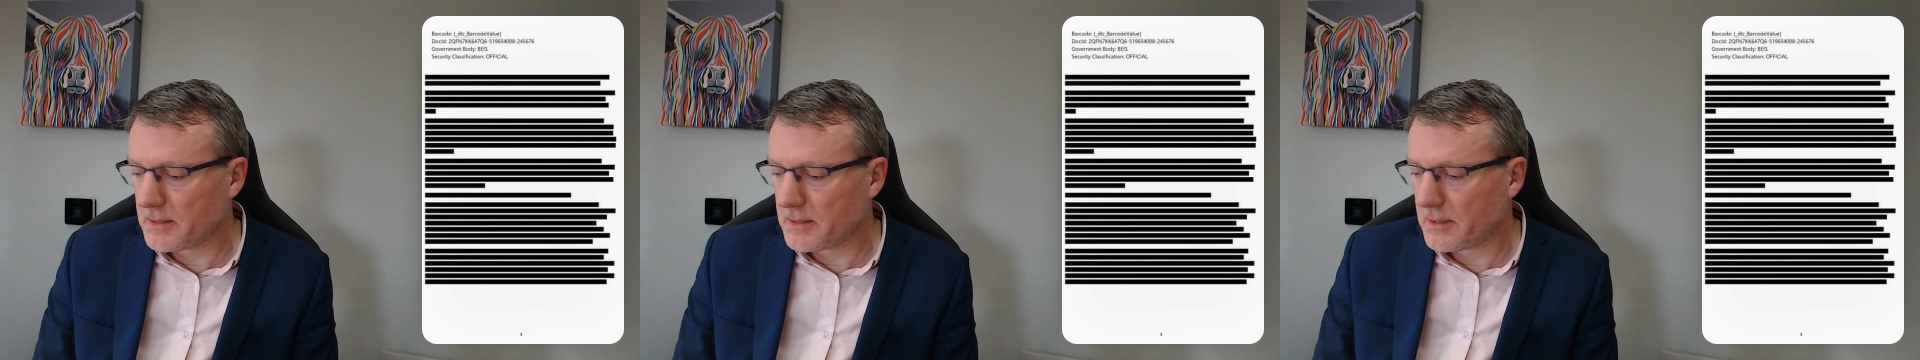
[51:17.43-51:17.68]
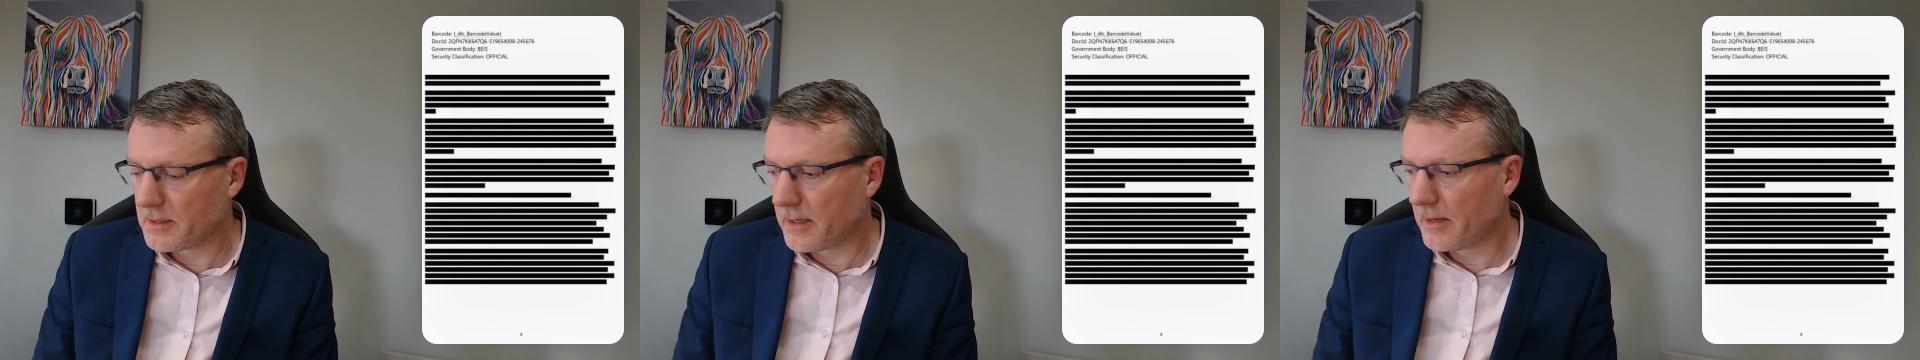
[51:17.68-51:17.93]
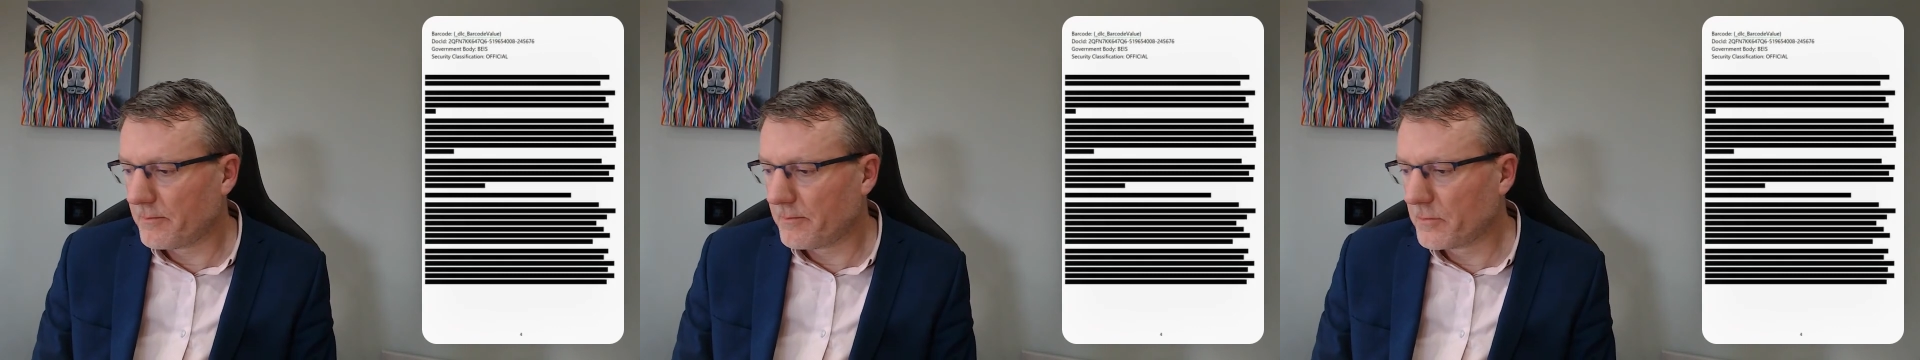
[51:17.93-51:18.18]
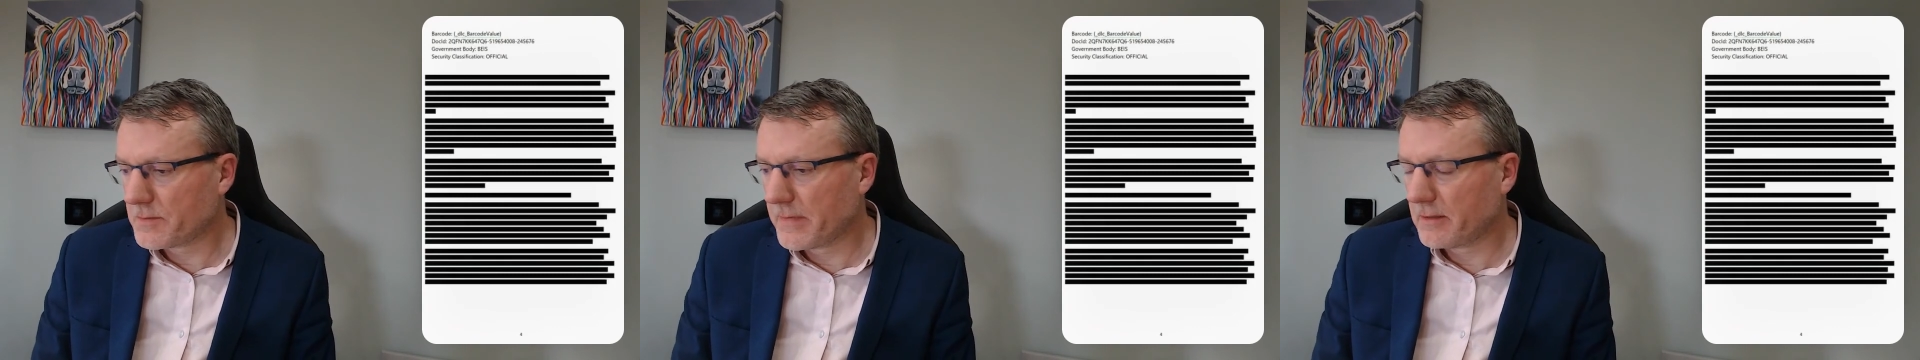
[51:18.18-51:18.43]
was made
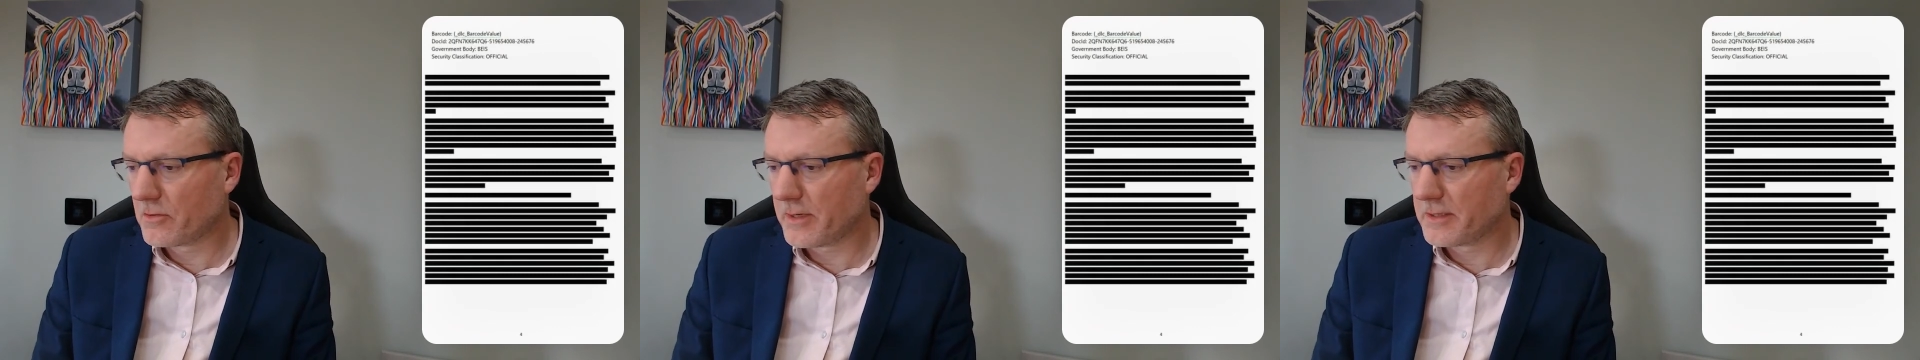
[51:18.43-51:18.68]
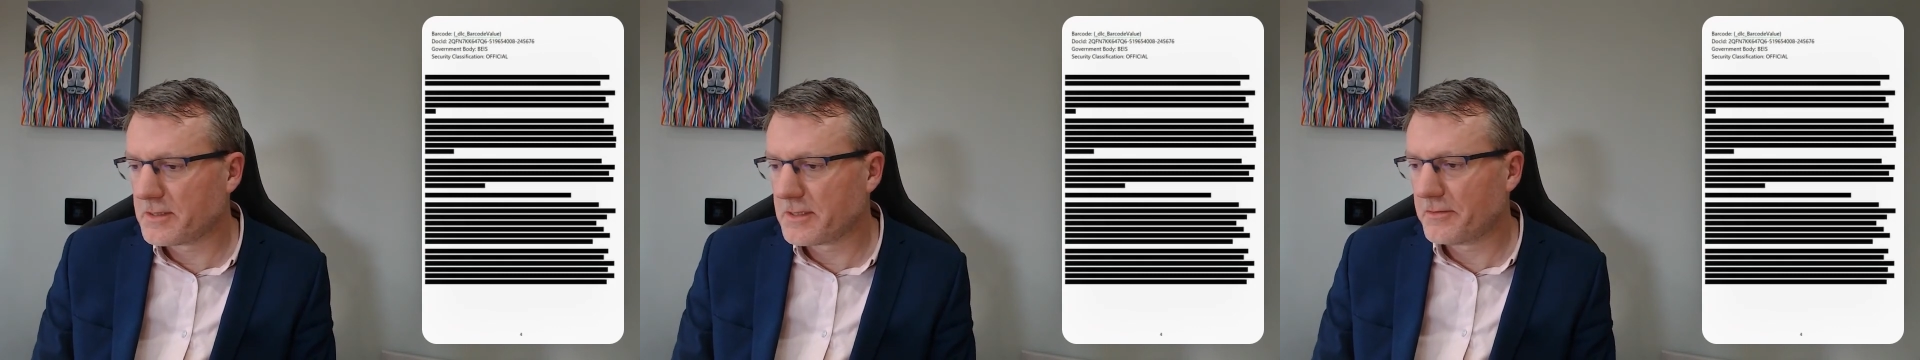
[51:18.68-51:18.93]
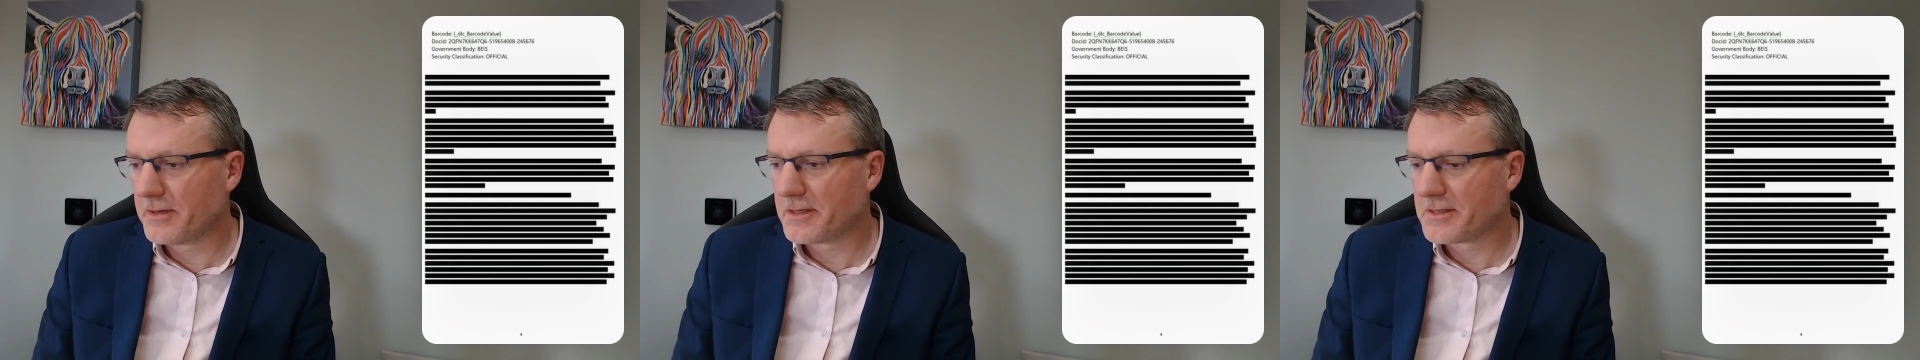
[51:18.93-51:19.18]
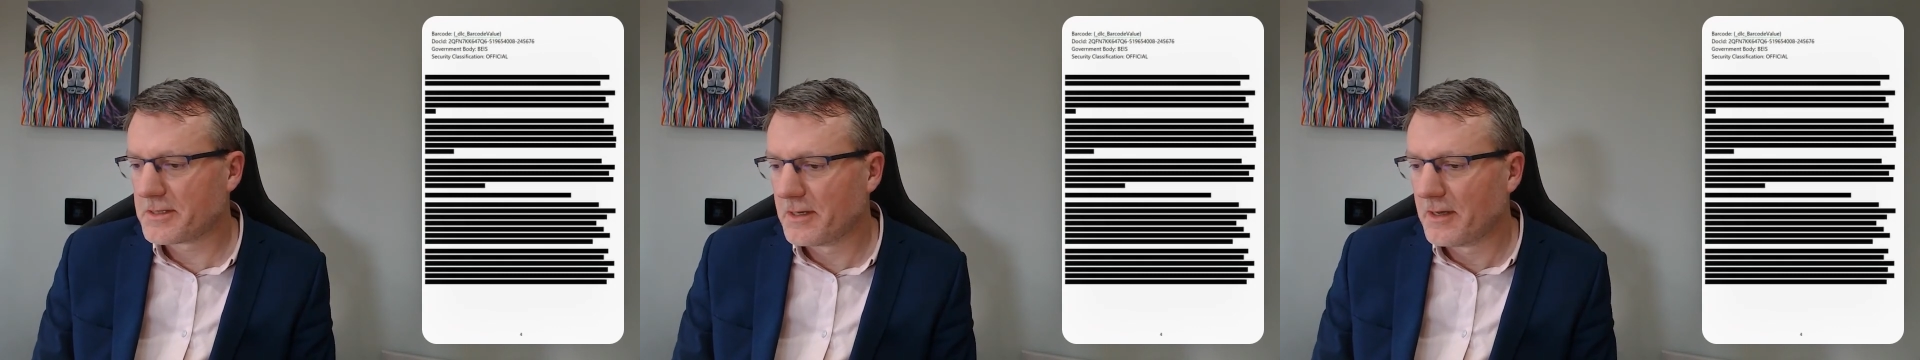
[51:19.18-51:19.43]
in some quite serious